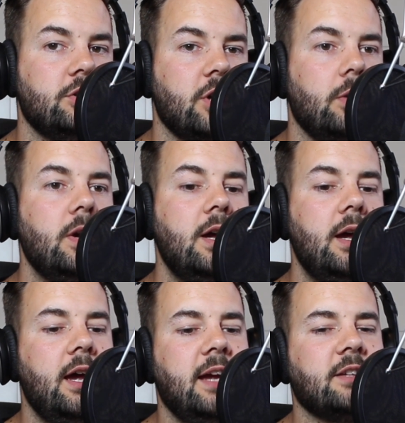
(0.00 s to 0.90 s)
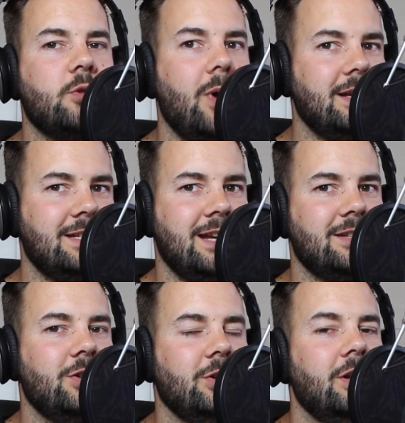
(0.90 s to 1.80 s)
So it's quite
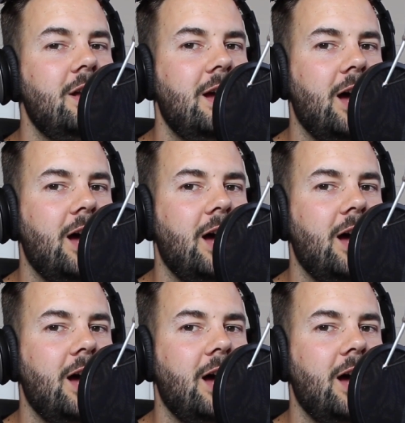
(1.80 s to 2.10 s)
tactical.